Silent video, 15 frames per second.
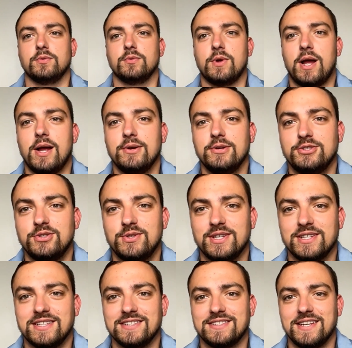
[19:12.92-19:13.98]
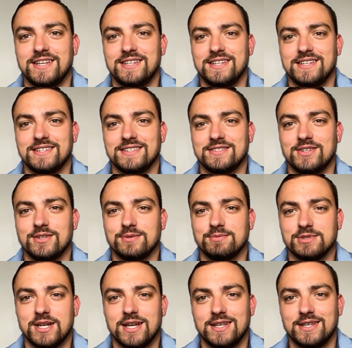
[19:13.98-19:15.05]
how did you get this idea to start
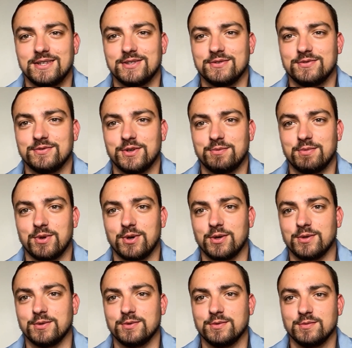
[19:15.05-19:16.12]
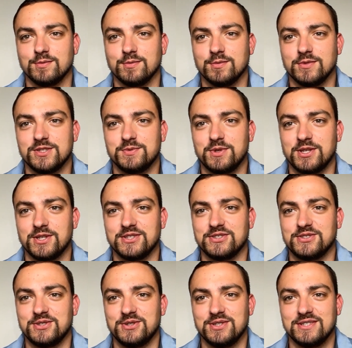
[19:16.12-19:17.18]
applying it to football? Was it one of the
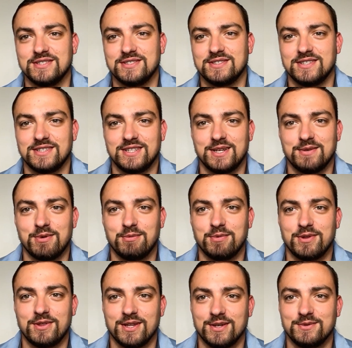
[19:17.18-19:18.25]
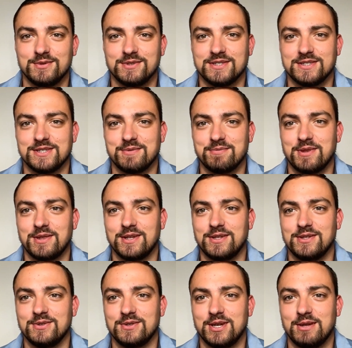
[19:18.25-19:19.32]
students that came up with it? Was it something that
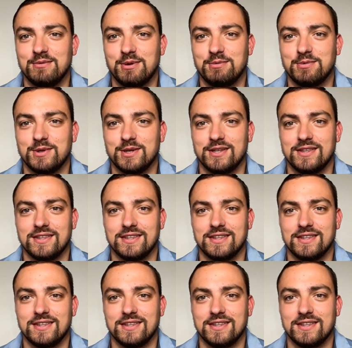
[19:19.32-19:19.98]
you came up with?